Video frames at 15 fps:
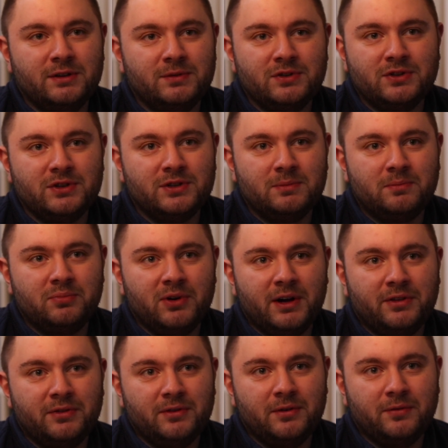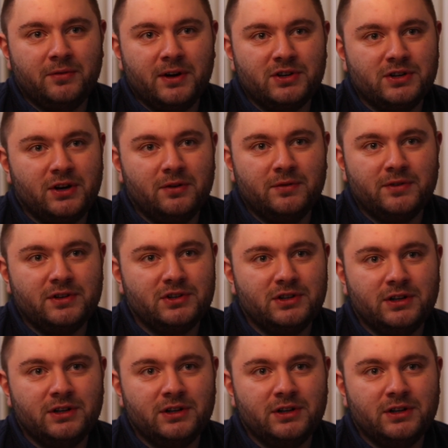it was just a breath of fresh air for this